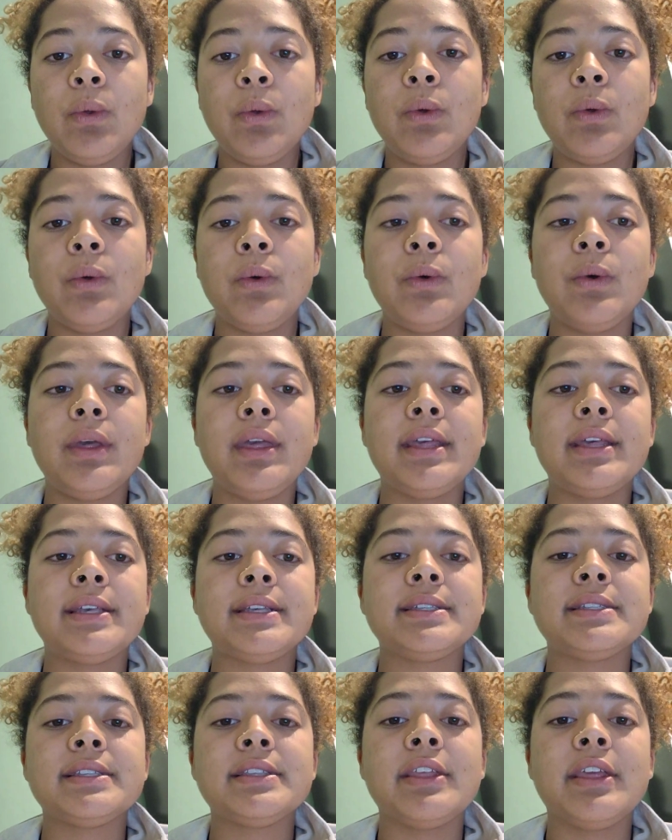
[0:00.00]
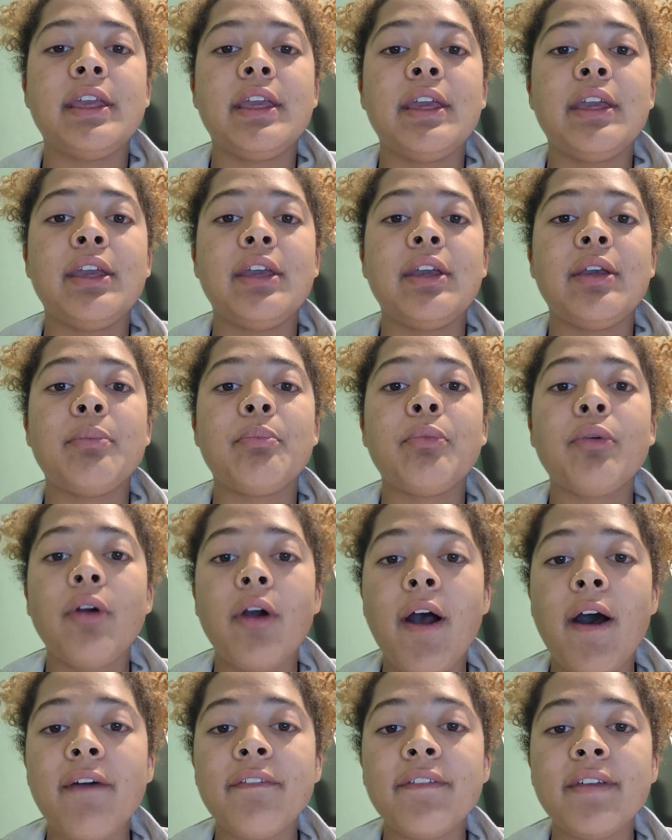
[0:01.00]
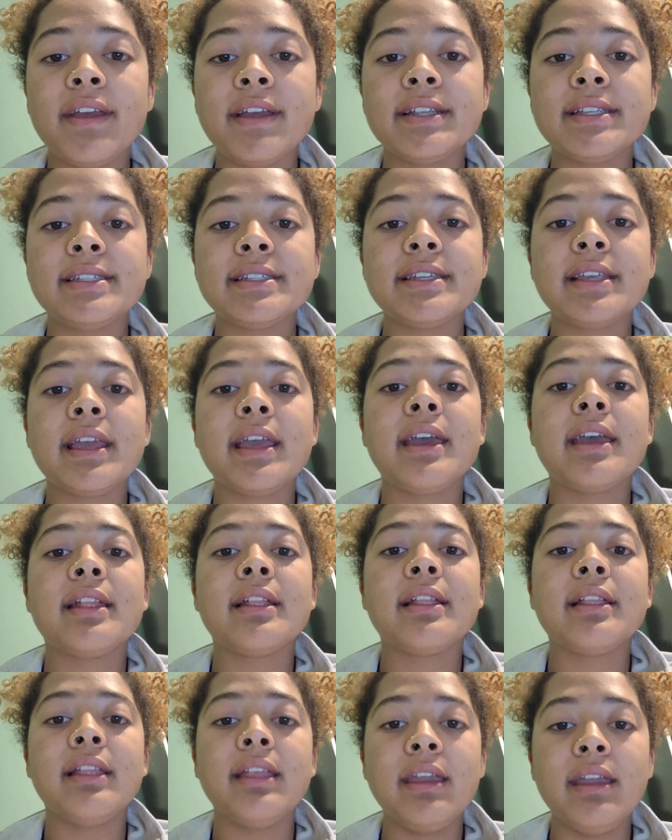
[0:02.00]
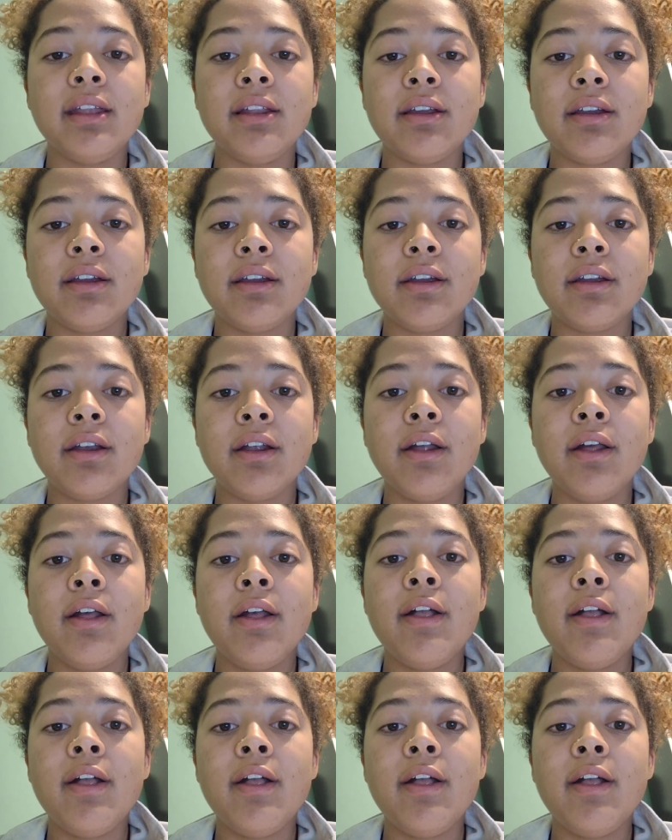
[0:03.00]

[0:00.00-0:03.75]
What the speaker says: who is the prophet and leader